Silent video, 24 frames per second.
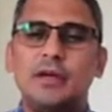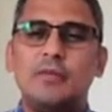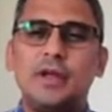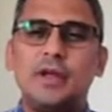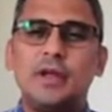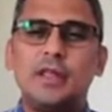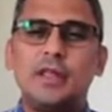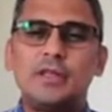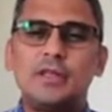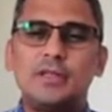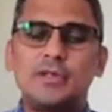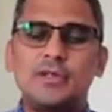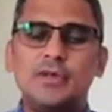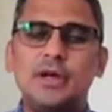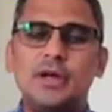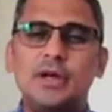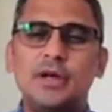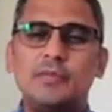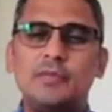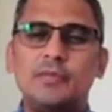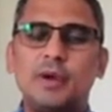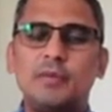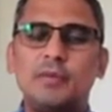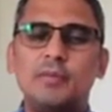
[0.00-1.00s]
where the
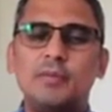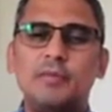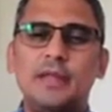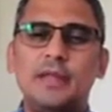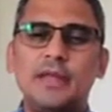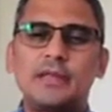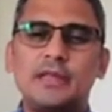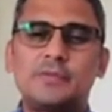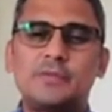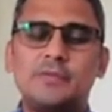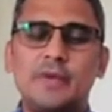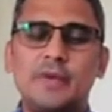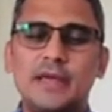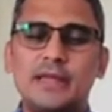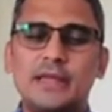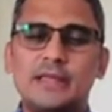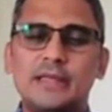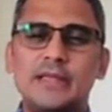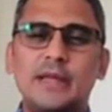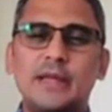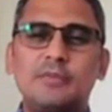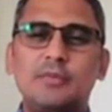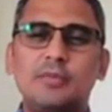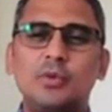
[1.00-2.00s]
street probably
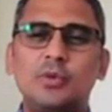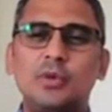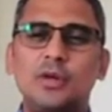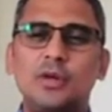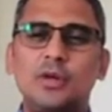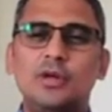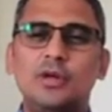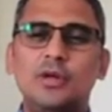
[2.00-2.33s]
expects them to